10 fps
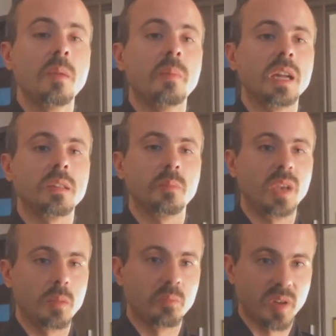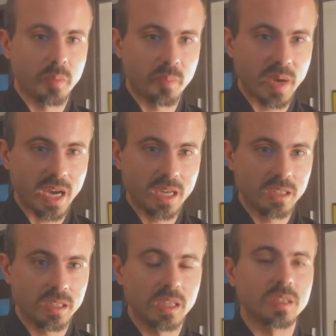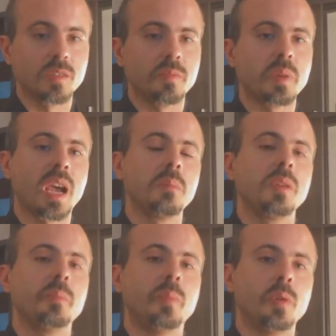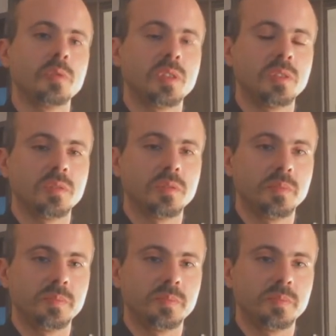but being prepared is of prime importance.